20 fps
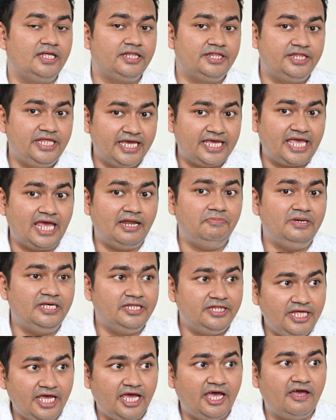They can
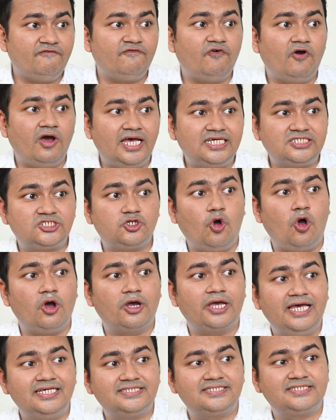be there for as
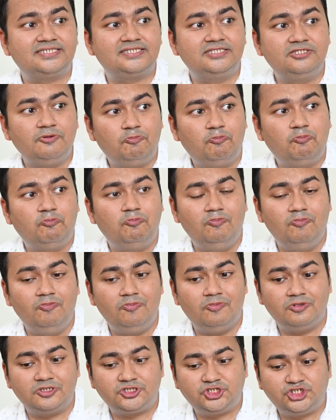long as the
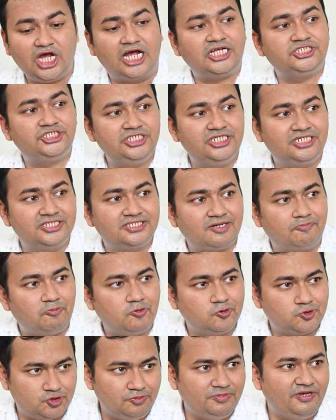charge sheet is
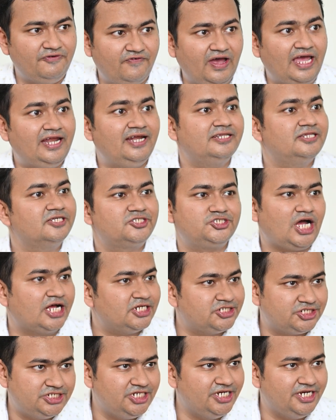supposed to be filed. And the
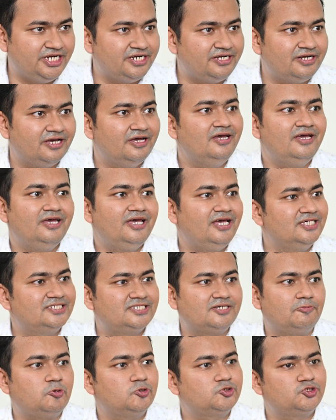charge sheet
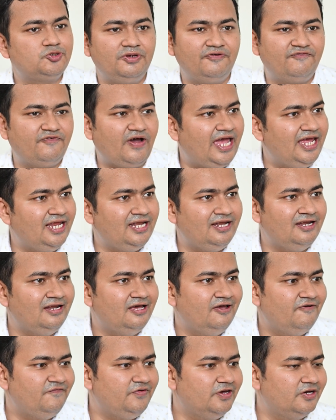is supposed to be
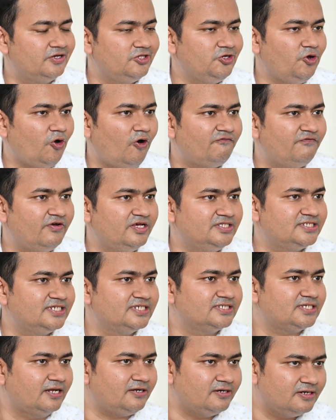filed where the offence
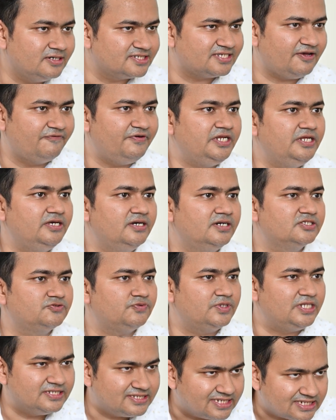is under 7
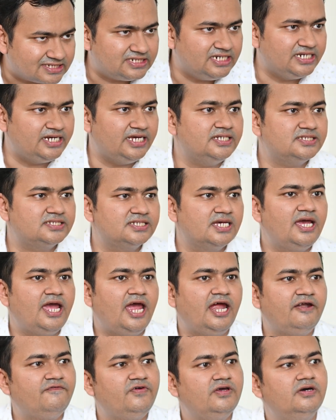years within 60 days
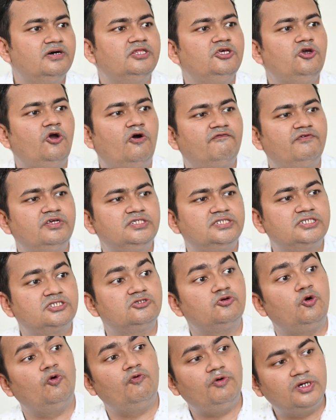and where the offence
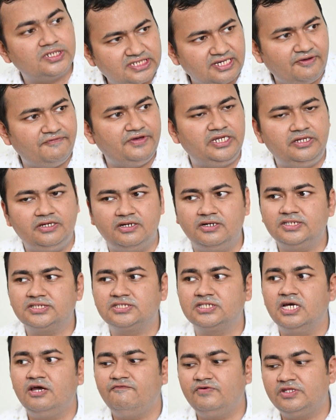is over 7
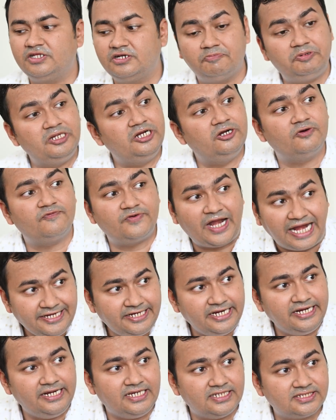years within a period of
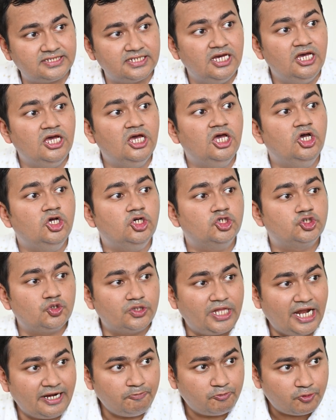90 days.
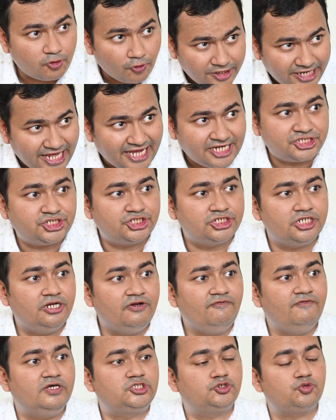So that
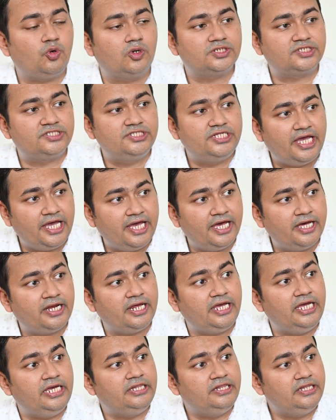protection which was
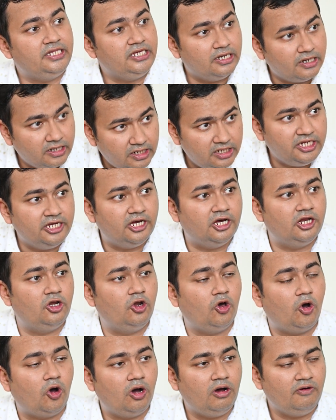there in the earlier
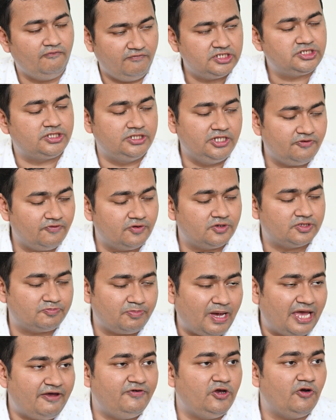law, which there was
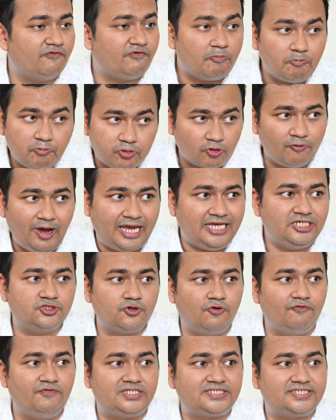by way of a
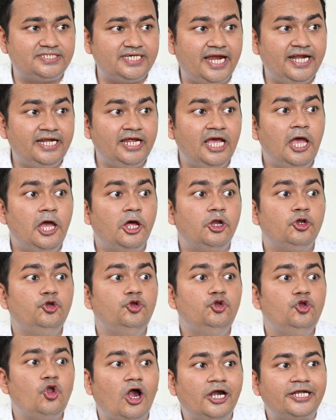proviso which said
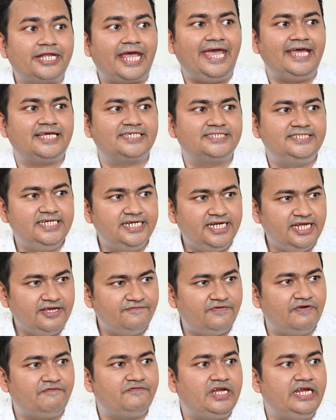not
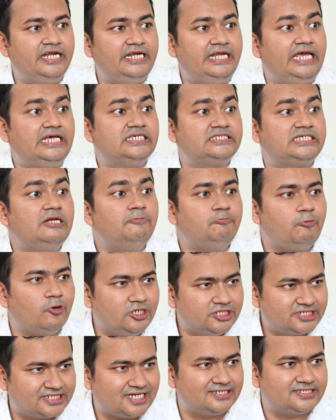exceeding 15 days in
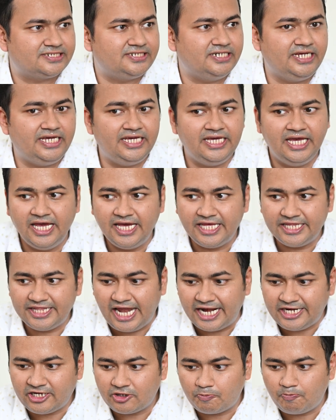police custody,
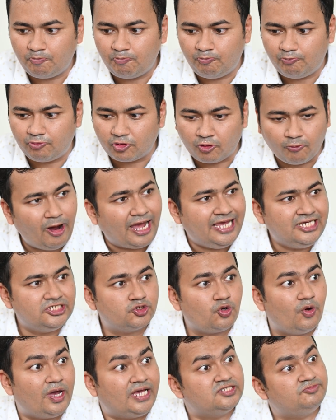that
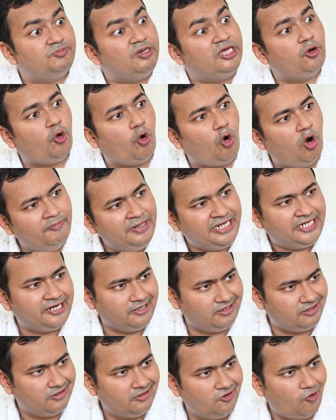proviso has been
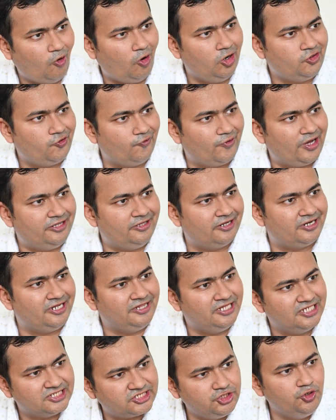omitted altogether
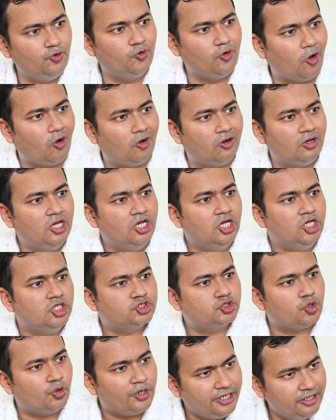in this new law.
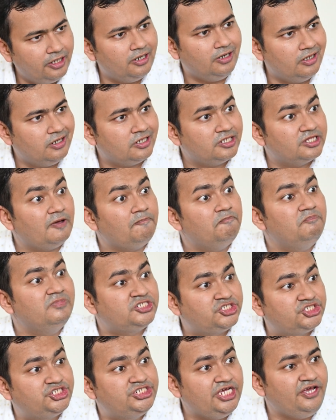So here the
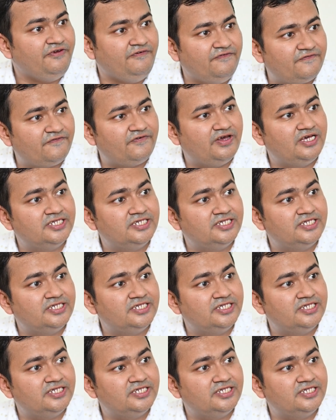mischief